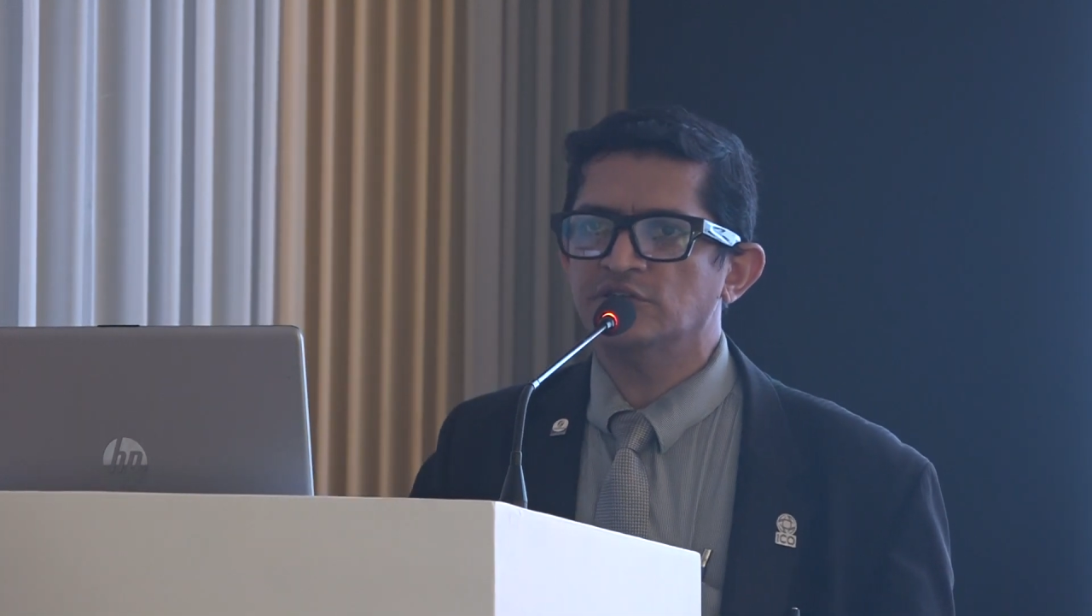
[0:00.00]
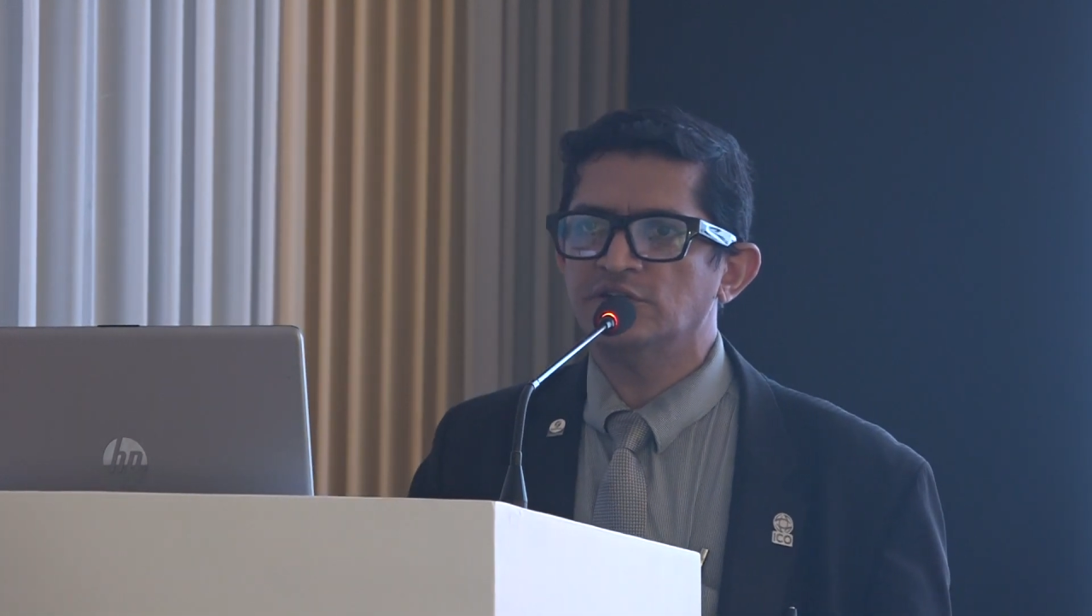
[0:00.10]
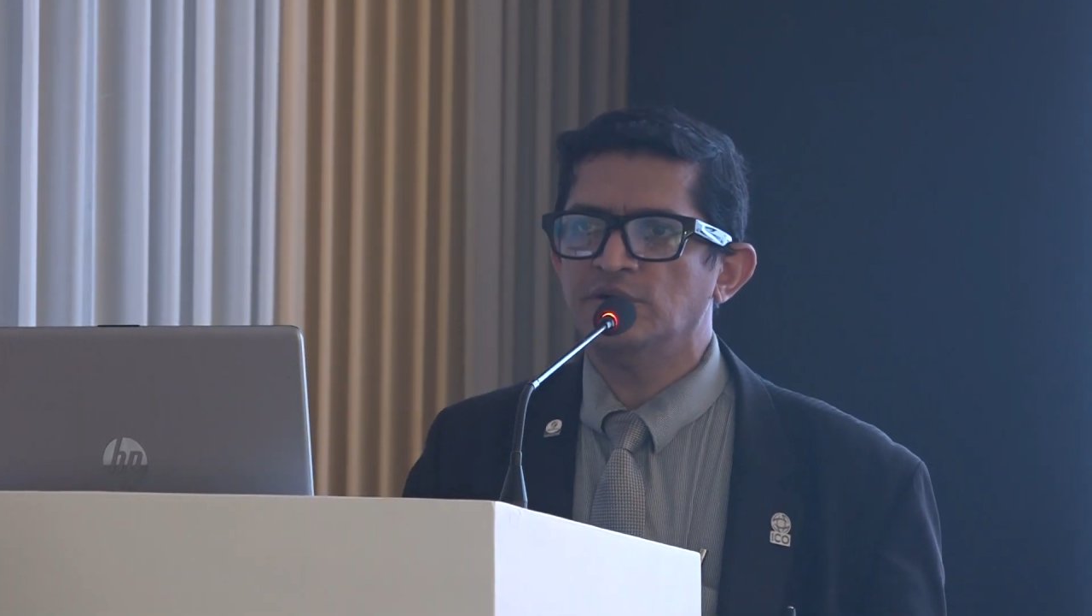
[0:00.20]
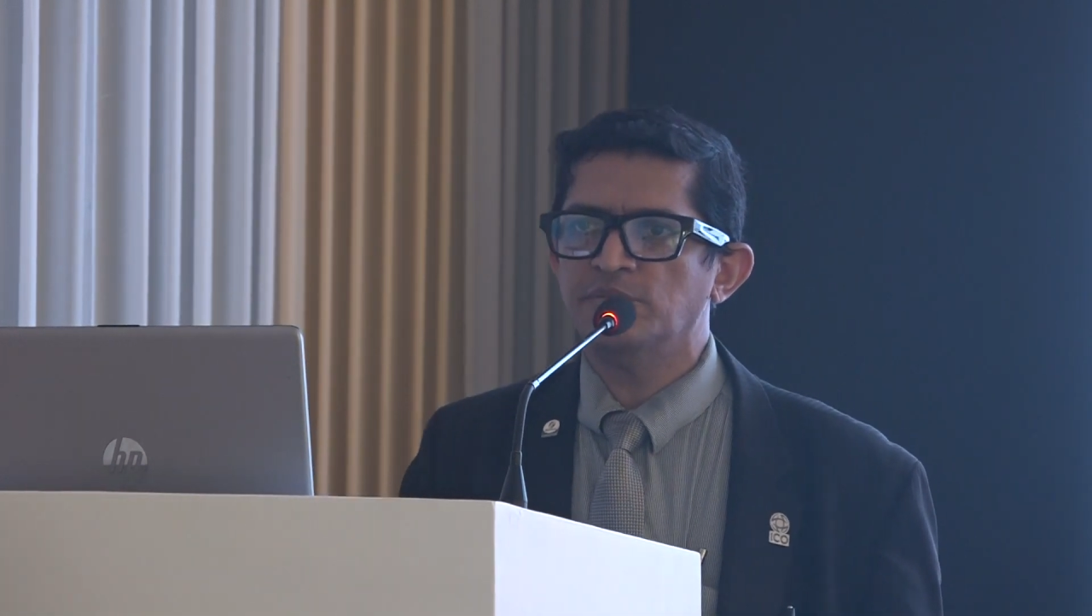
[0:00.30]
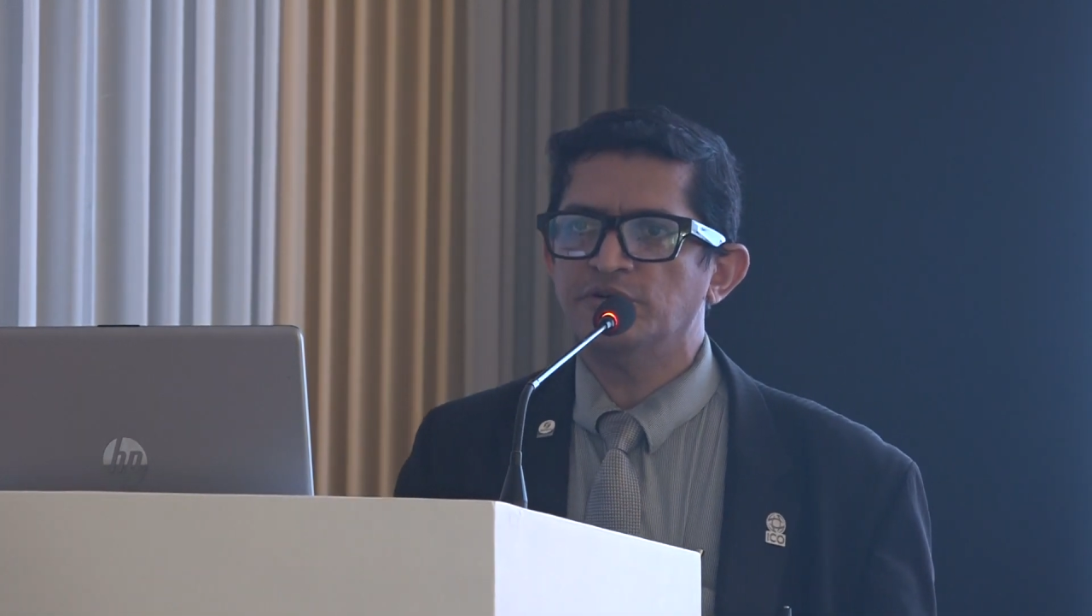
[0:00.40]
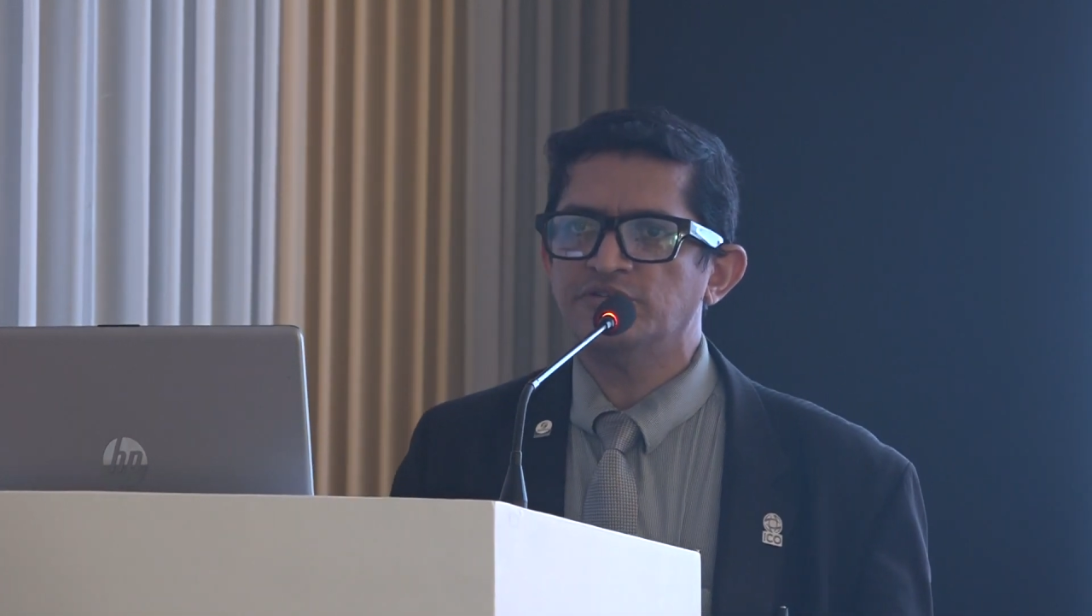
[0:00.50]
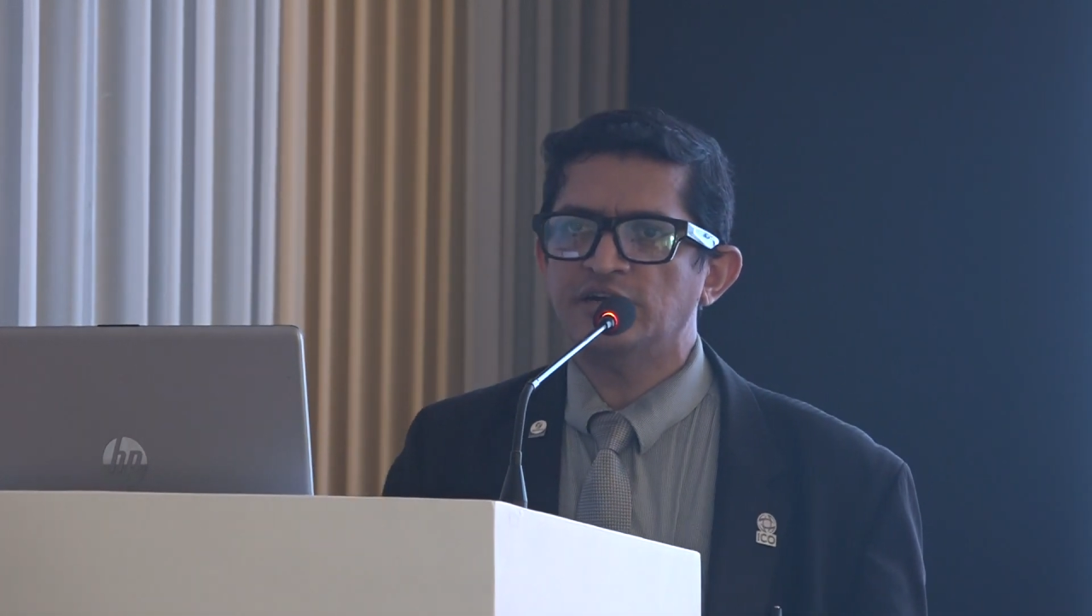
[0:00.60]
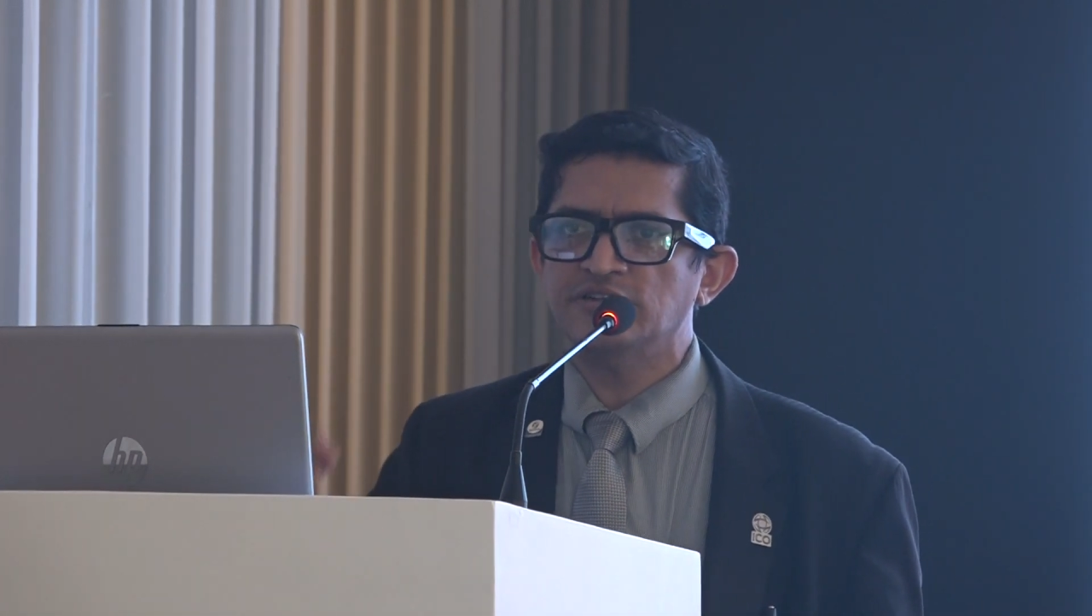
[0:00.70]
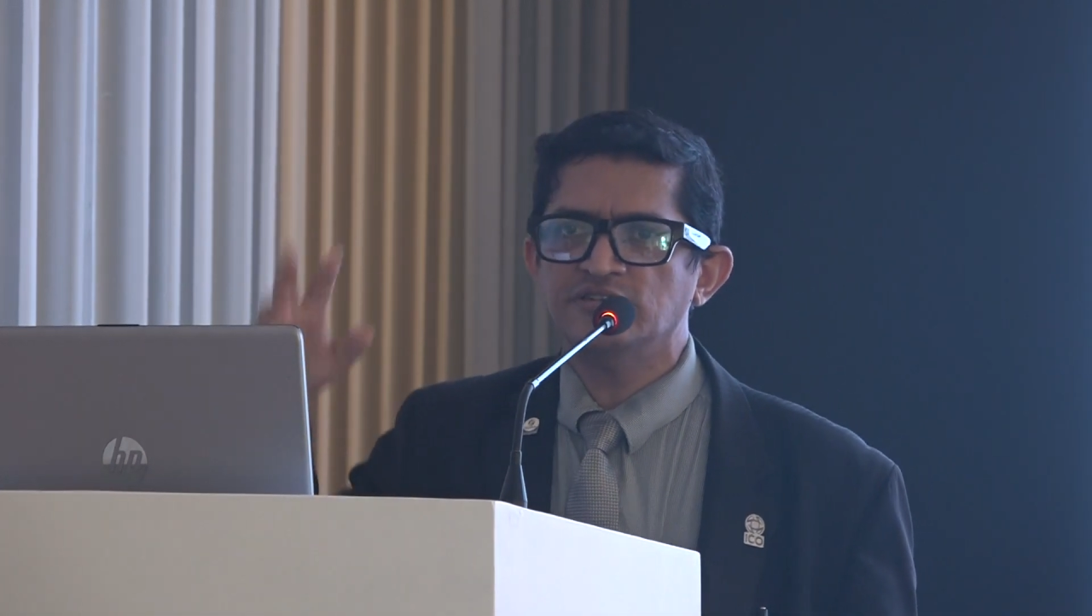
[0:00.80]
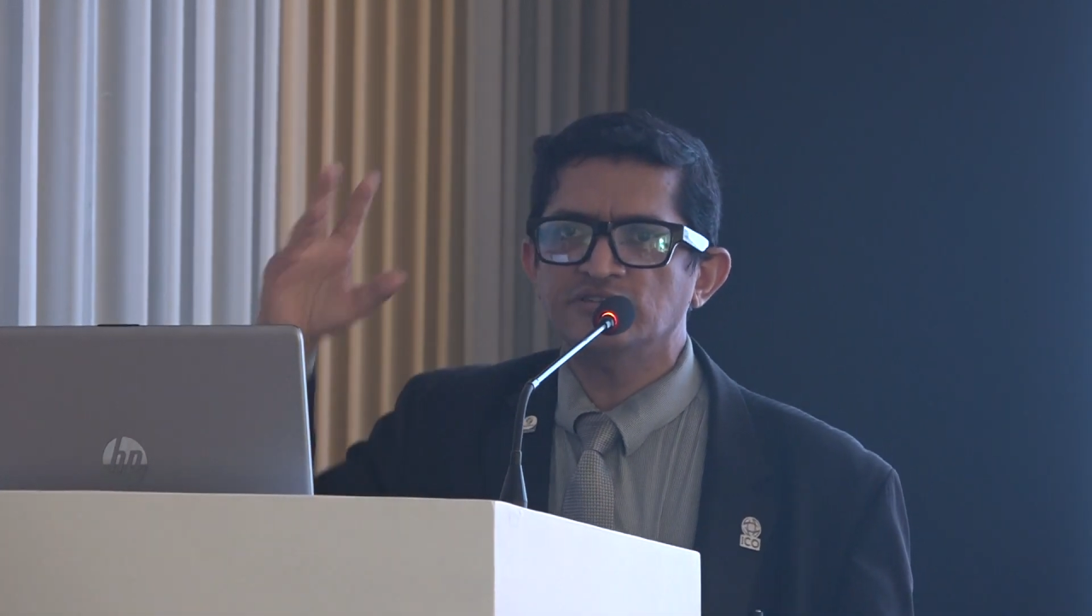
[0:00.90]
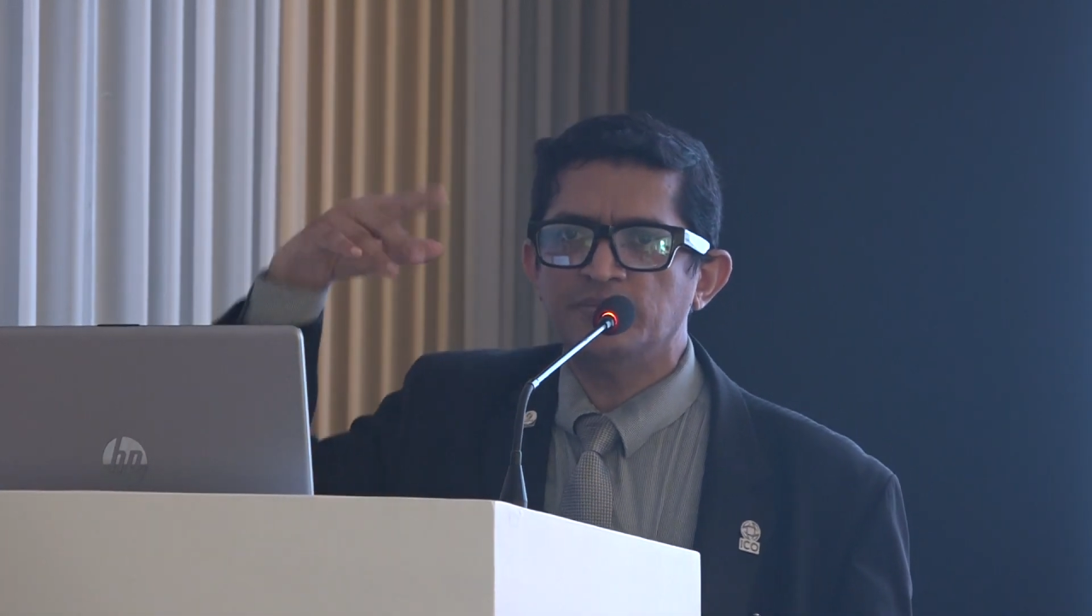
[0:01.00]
certain amount of statistics,